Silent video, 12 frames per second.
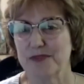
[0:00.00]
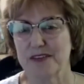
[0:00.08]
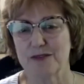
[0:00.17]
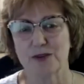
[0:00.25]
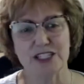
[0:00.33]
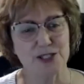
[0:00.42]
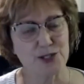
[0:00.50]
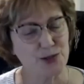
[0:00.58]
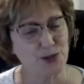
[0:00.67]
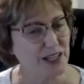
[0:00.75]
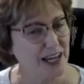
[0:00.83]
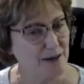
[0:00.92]
Went to
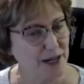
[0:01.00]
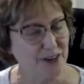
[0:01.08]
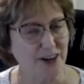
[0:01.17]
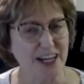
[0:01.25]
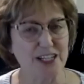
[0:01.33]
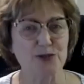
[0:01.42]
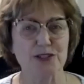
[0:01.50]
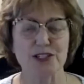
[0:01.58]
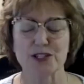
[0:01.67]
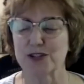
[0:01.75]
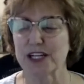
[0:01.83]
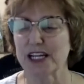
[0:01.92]
school and got my graduate
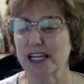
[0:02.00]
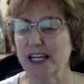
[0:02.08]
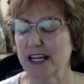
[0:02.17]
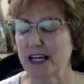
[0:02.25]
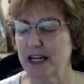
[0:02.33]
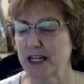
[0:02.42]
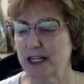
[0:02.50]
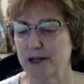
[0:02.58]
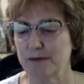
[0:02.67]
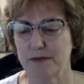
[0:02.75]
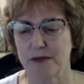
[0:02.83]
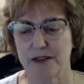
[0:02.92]
degree,
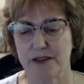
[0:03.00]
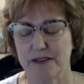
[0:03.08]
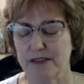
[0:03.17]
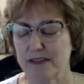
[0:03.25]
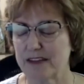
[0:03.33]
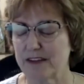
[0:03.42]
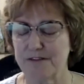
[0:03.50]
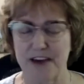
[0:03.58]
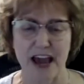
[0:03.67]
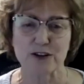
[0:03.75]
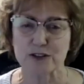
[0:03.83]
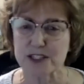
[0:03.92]
the
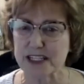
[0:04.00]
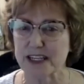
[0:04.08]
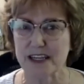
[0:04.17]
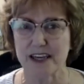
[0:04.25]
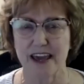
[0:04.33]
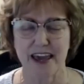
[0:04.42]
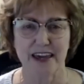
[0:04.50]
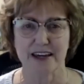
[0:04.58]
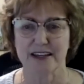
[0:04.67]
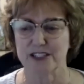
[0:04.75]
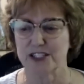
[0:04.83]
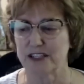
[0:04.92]
faculty,
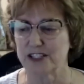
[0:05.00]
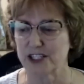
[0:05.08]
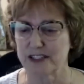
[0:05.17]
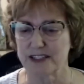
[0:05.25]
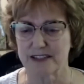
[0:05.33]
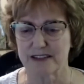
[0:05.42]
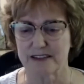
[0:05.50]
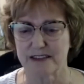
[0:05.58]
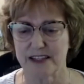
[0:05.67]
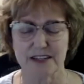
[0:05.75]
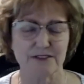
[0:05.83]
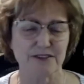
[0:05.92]
and just
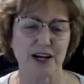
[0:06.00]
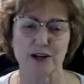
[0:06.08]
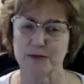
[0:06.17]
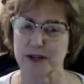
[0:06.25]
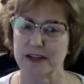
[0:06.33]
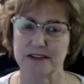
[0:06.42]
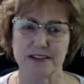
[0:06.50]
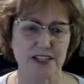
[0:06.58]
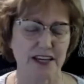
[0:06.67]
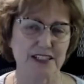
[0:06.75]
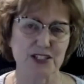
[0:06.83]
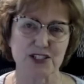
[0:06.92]
the environment.
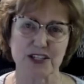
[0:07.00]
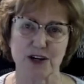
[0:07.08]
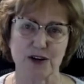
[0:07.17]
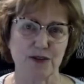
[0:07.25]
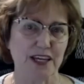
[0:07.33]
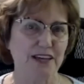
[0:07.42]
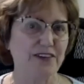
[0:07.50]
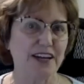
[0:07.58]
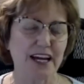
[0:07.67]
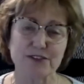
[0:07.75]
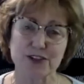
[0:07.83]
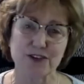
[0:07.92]
And so even
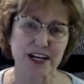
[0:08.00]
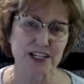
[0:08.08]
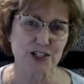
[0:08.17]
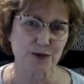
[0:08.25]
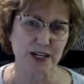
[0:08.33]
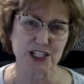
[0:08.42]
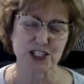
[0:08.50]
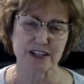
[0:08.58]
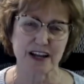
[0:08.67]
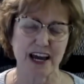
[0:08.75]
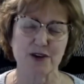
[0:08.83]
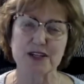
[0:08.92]
after
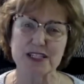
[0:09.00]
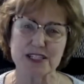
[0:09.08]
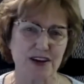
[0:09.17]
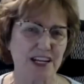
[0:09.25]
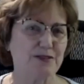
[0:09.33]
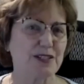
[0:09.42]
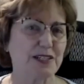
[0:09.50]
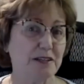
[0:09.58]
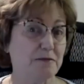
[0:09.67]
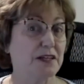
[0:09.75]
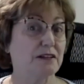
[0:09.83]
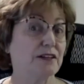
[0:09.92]
graduation, I always thought I was going to
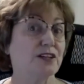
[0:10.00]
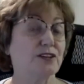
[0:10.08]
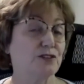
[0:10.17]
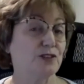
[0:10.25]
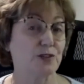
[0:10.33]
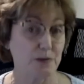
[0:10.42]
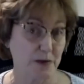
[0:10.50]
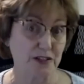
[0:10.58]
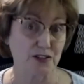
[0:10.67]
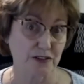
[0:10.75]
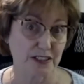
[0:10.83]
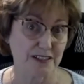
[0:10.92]
be a clinical nurse
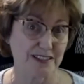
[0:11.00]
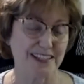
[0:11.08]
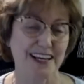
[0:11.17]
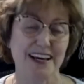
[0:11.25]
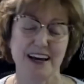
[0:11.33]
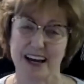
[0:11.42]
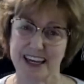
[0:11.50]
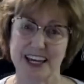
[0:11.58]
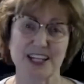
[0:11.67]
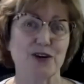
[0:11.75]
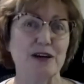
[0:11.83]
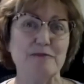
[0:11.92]
specialist.
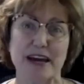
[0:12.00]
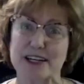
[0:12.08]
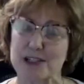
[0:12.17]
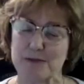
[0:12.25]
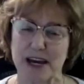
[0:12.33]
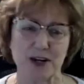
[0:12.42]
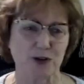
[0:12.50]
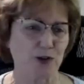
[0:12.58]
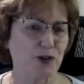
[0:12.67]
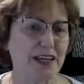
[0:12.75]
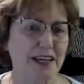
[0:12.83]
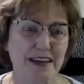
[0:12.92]
Again, going back to my
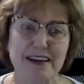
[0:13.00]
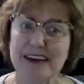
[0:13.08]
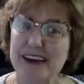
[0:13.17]
early